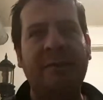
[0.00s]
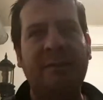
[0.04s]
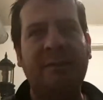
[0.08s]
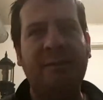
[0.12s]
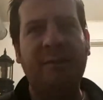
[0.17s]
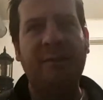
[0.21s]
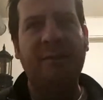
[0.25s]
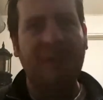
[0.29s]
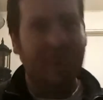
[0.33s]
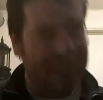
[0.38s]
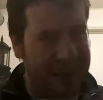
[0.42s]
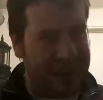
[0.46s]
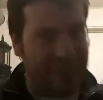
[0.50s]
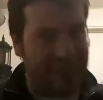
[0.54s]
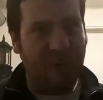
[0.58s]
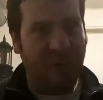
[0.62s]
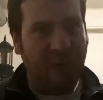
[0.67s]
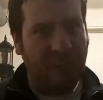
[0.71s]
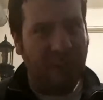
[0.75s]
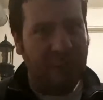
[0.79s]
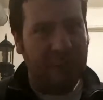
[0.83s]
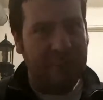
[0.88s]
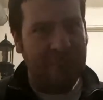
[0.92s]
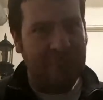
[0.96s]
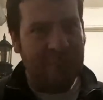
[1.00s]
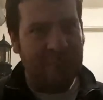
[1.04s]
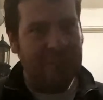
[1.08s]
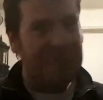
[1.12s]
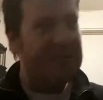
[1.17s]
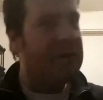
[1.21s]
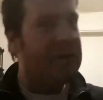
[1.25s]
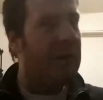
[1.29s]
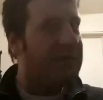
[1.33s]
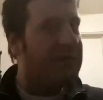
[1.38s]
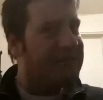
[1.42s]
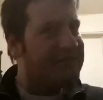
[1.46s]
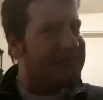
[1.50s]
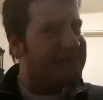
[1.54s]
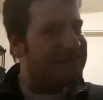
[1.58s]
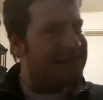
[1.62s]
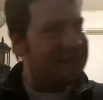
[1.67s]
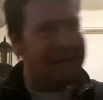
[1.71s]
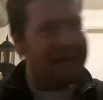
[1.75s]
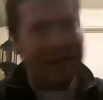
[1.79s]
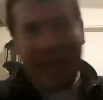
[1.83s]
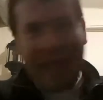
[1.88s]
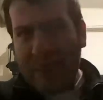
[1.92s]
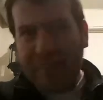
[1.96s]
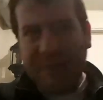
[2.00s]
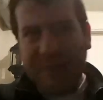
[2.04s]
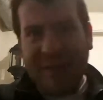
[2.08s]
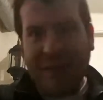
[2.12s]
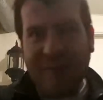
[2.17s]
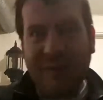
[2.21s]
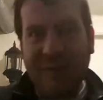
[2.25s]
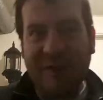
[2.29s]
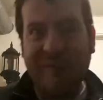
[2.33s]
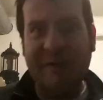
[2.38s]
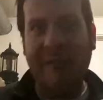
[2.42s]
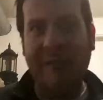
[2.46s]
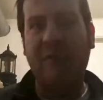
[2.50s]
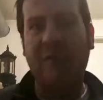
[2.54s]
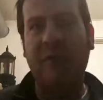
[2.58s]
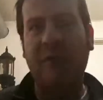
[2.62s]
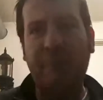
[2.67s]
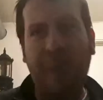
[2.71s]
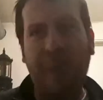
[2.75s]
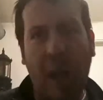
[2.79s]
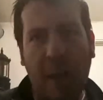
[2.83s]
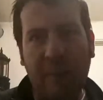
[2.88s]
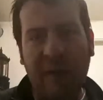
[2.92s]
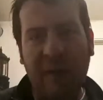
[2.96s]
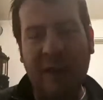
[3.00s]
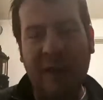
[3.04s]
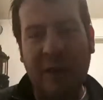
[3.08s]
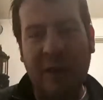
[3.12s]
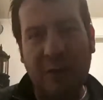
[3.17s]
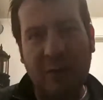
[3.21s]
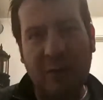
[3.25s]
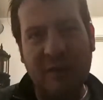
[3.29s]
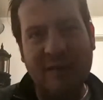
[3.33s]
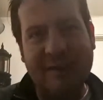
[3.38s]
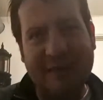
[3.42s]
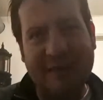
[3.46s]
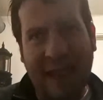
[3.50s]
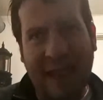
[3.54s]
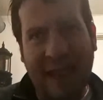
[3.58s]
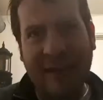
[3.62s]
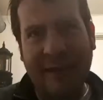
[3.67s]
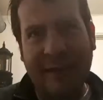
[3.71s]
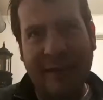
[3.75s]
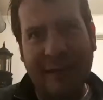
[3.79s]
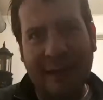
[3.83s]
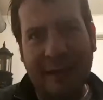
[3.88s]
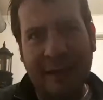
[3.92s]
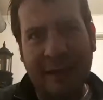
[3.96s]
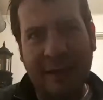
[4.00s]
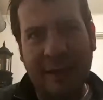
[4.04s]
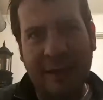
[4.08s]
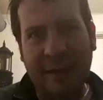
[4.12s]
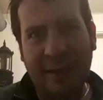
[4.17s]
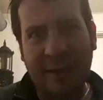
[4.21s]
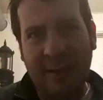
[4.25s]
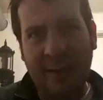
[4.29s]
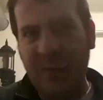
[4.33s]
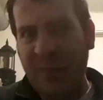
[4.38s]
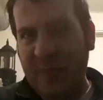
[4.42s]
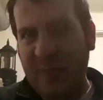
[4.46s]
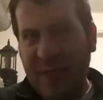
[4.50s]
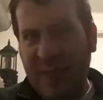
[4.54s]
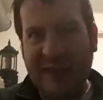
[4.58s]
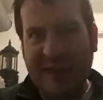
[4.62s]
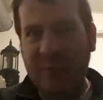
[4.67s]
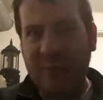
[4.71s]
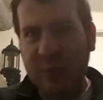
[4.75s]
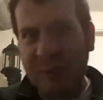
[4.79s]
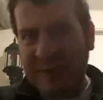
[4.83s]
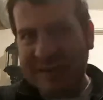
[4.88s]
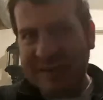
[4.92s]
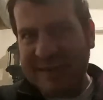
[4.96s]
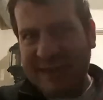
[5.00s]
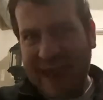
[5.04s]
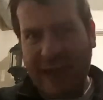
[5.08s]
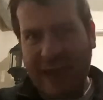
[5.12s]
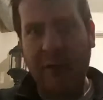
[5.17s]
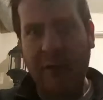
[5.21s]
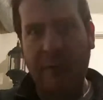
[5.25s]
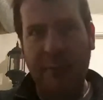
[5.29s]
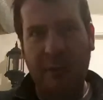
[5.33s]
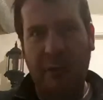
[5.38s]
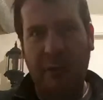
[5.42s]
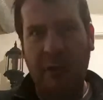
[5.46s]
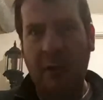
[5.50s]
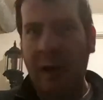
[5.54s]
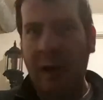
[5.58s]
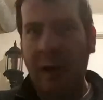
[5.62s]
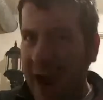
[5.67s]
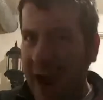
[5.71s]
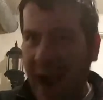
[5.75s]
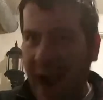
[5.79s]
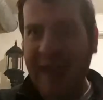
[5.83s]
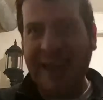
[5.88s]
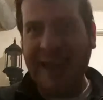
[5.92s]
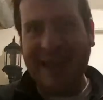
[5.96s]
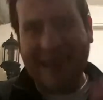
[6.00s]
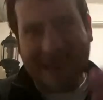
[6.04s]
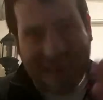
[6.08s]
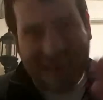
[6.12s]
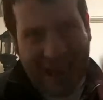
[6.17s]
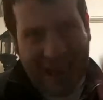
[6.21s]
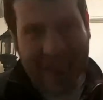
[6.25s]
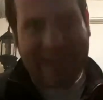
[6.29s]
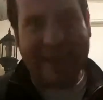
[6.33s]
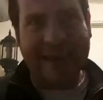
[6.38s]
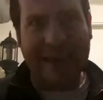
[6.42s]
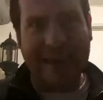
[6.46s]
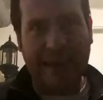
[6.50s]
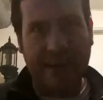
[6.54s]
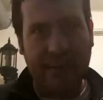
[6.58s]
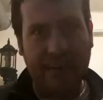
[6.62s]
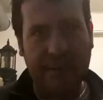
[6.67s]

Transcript: label got slapped at the general public, who said, this was terrible. I didn't like it.